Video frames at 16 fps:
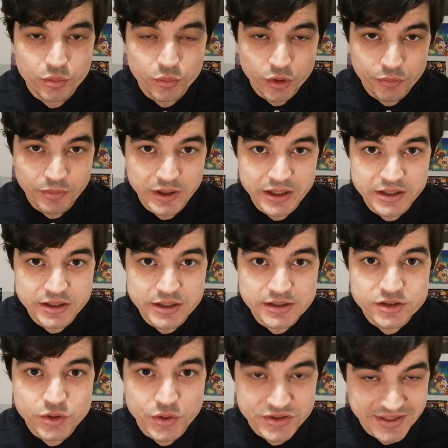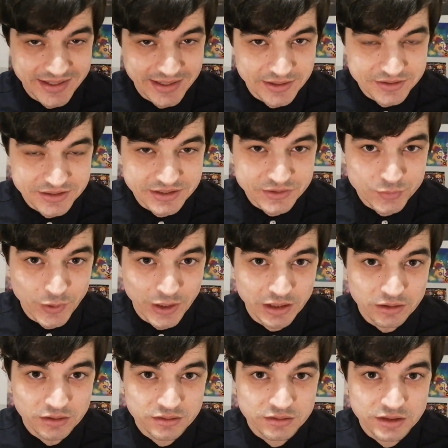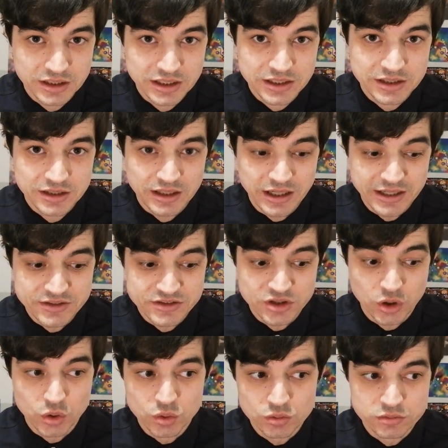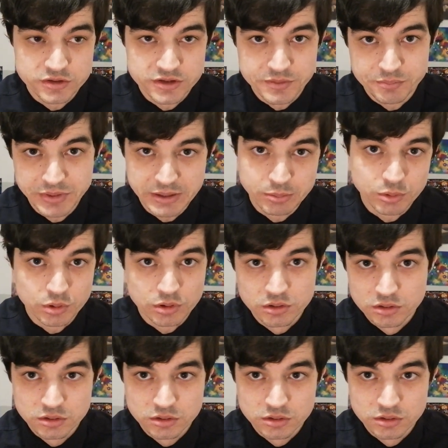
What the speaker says: with my suicidality as well. I told some people.